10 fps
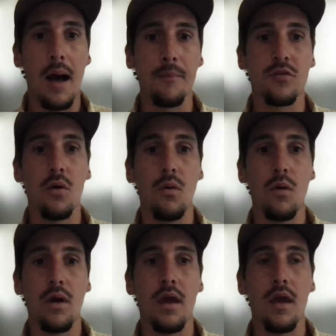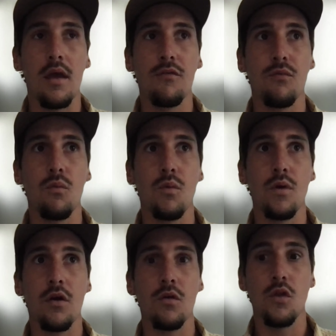So if
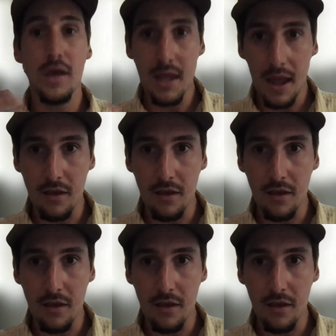we're looking at